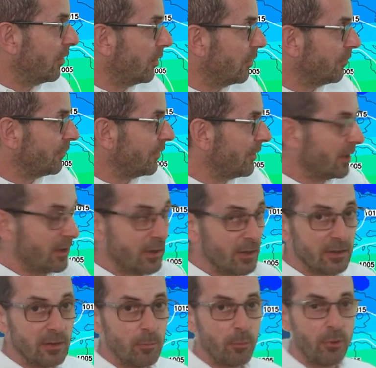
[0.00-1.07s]
of
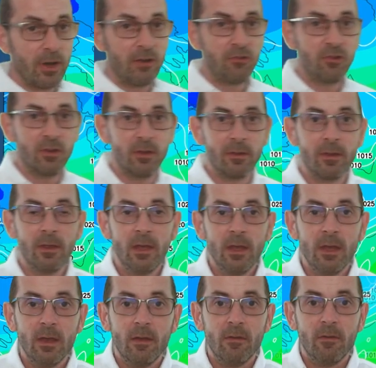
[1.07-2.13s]
high pressure.
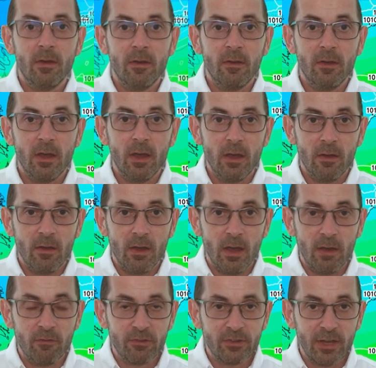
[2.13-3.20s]

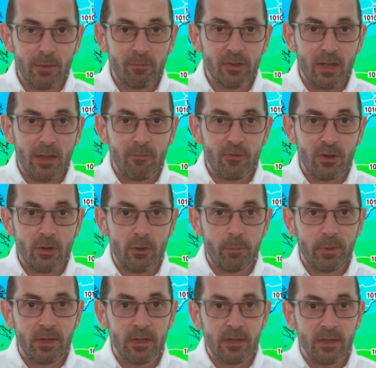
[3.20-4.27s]
At the same time, the
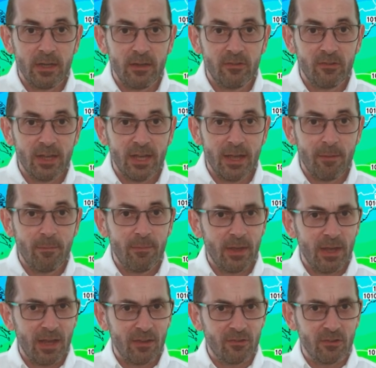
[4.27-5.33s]
European ECM
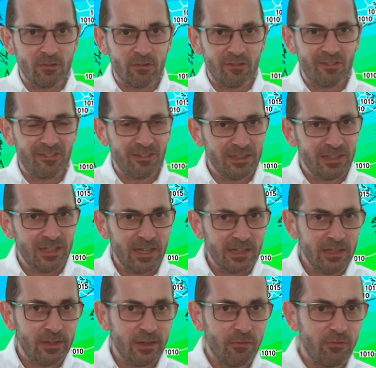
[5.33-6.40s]
has a
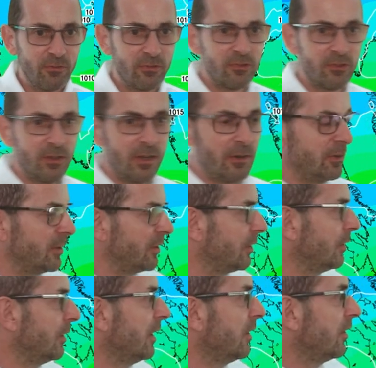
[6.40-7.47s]
slightly different
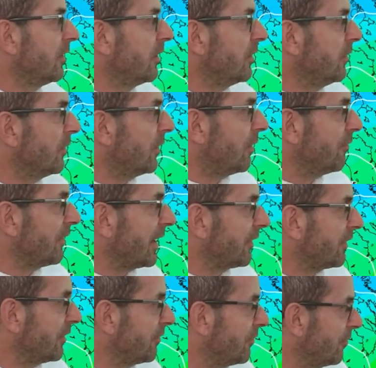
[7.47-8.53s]
scenario, not
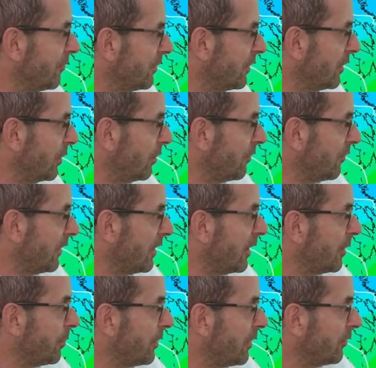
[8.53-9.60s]
that different though, with
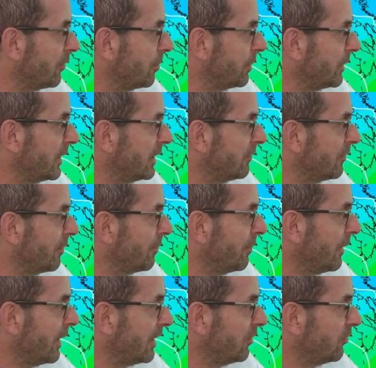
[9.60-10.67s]
high pressure being the
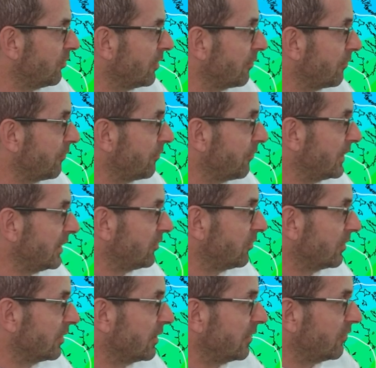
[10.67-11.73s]
major
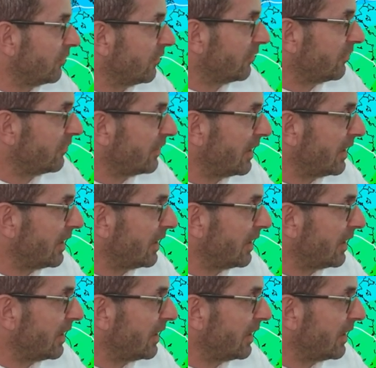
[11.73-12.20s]
feature. It's just